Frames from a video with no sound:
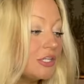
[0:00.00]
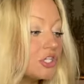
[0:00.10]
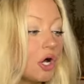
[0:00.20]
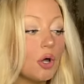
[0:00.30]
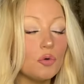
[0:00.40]
It's
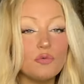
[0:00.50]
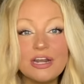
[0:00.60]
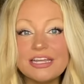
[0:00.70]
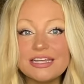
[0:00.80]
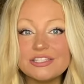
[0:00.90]
all
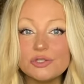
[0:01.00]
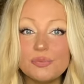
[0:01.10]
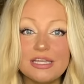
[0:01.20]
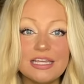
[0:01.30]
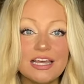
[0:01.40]
ready to
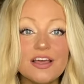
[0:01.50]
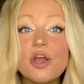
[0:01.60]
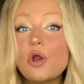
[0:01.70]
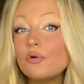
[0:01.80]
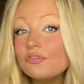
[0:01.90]
be
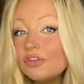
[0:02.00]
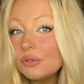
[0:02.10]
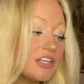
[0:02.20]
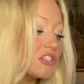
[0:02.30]
reviewed.